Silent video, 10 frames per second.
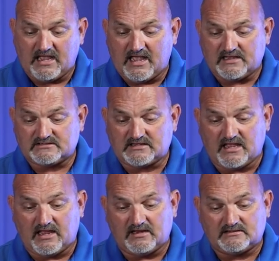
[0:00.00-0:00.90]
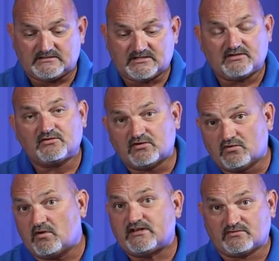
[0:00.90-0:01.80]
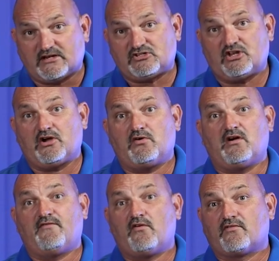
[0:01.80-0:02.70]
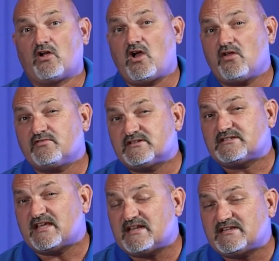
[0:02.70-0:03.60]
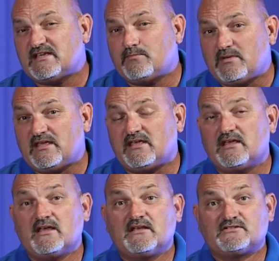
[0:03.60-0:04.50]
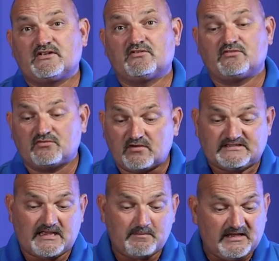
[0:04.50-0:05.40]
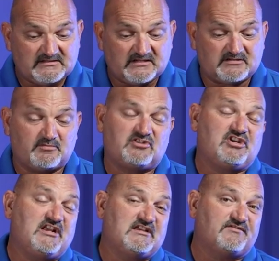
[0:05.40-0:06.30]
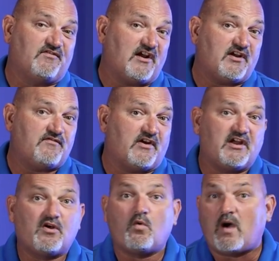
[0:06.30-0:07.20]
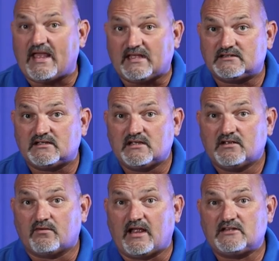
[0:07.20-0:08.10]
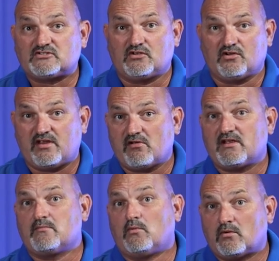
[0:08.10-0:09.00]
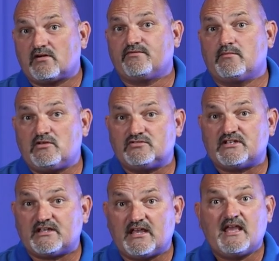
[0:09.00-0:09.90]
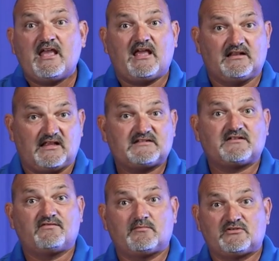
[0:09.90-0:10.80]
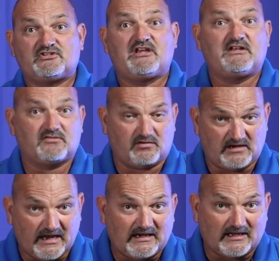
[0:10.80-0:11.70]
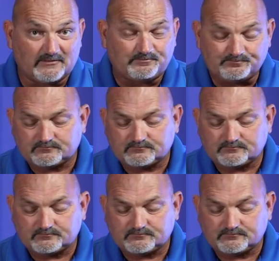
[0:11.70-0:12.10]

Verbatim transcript: has a signal to noise ratio of over 110 dB signal to noise. That means this machine is very, very quiet, right? So you're hearing more of the music and less of the machine creating it.